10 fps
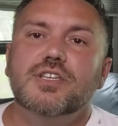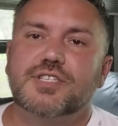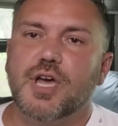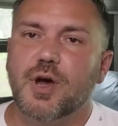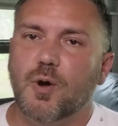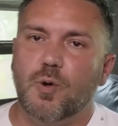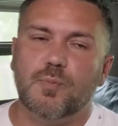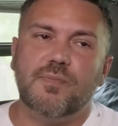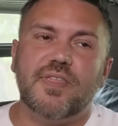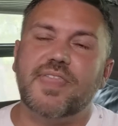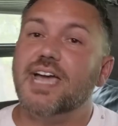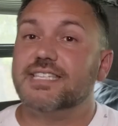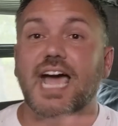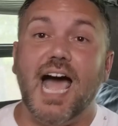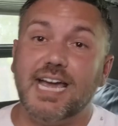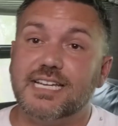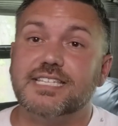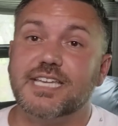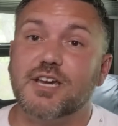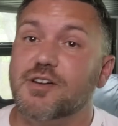So that's it. I
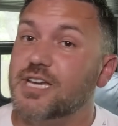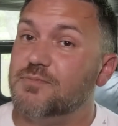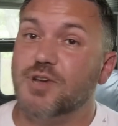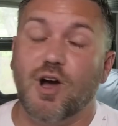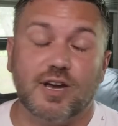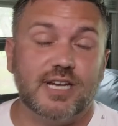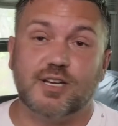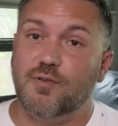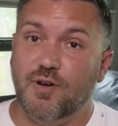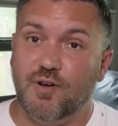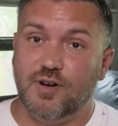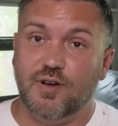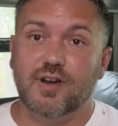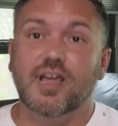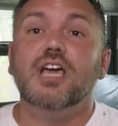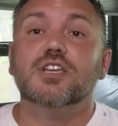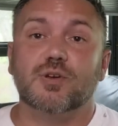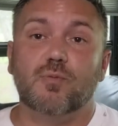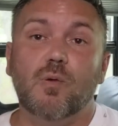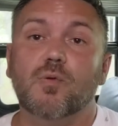could sit here and keep talking and going on and on.
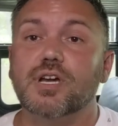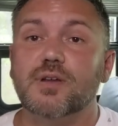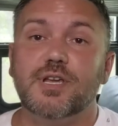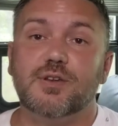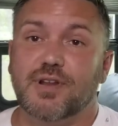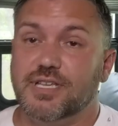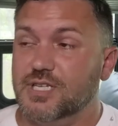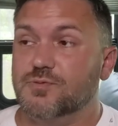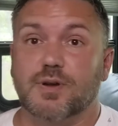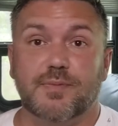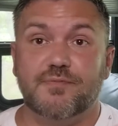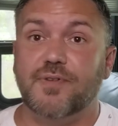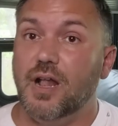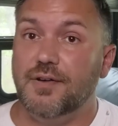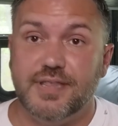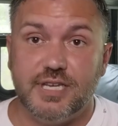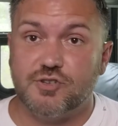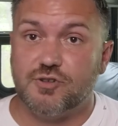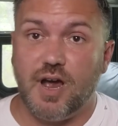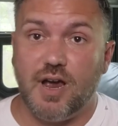So what we're going to be doing is this. We're going to be following
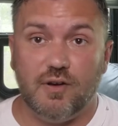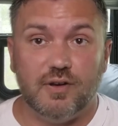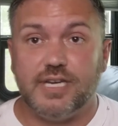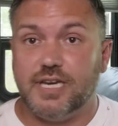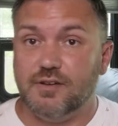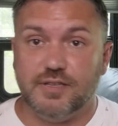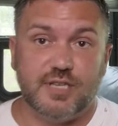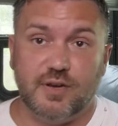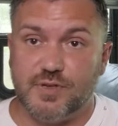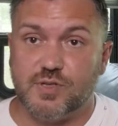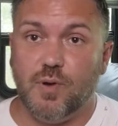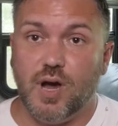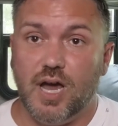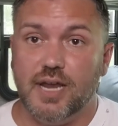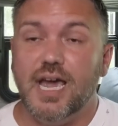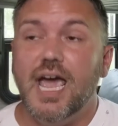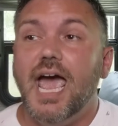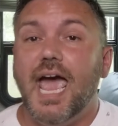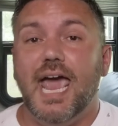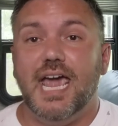this trial here at the Sofa Squad.
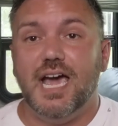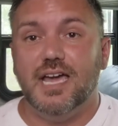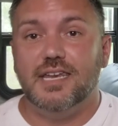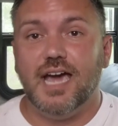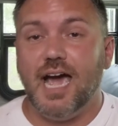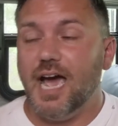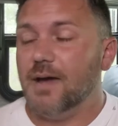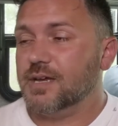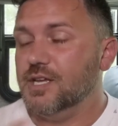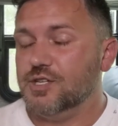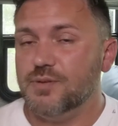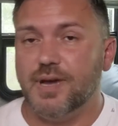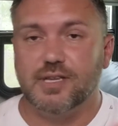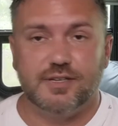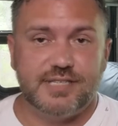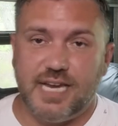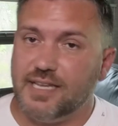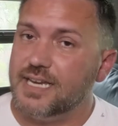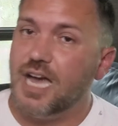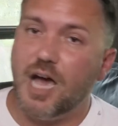And I, am going to do my little
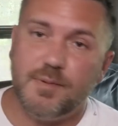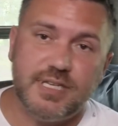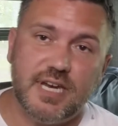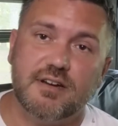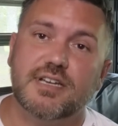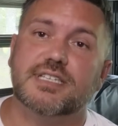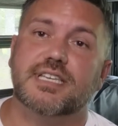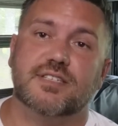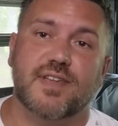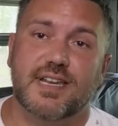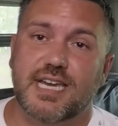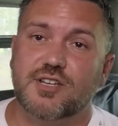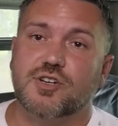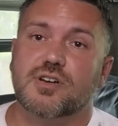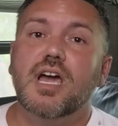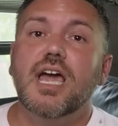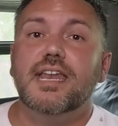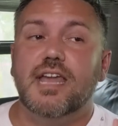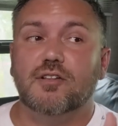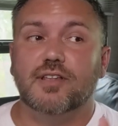daily commentaries, things that nature.
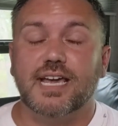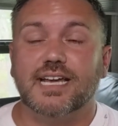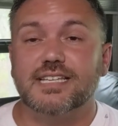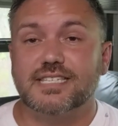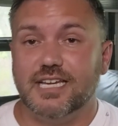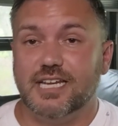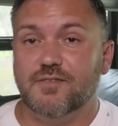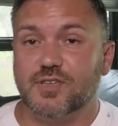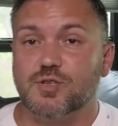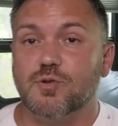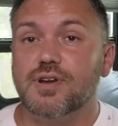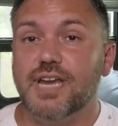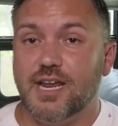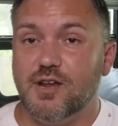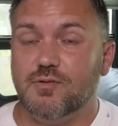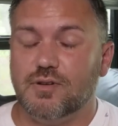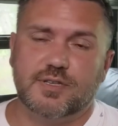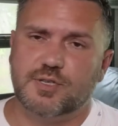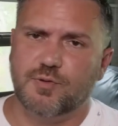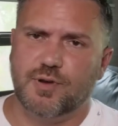Now, like I said, if a tornado,
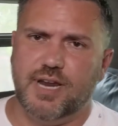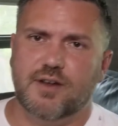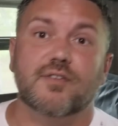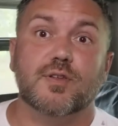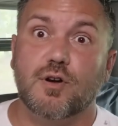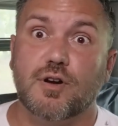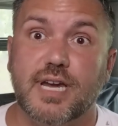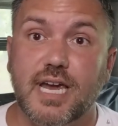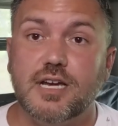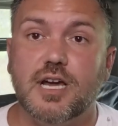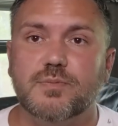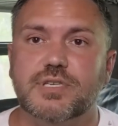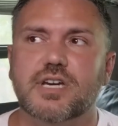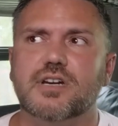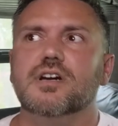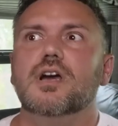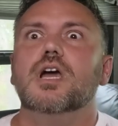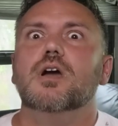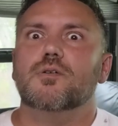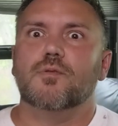tornado, if the hurricane comes here,
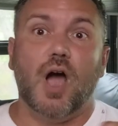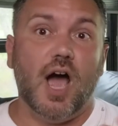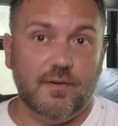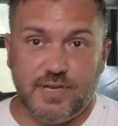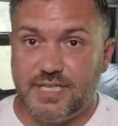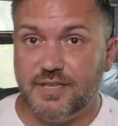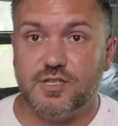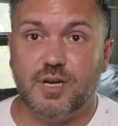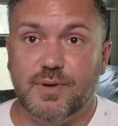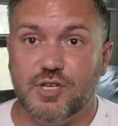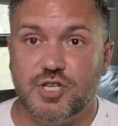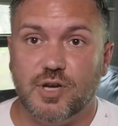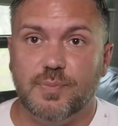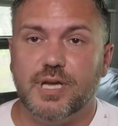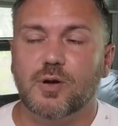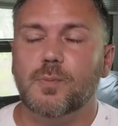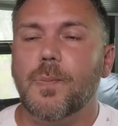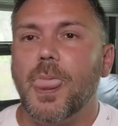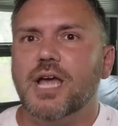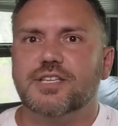obviously there's going to be a chill
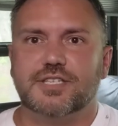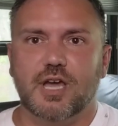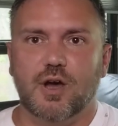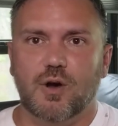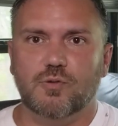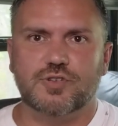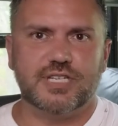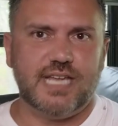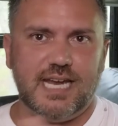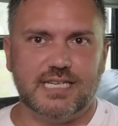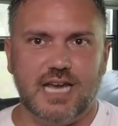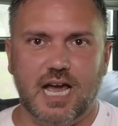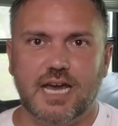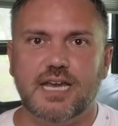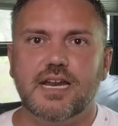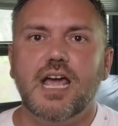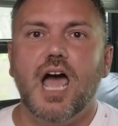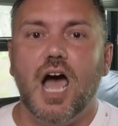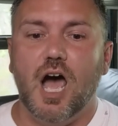pill, so just hang tight.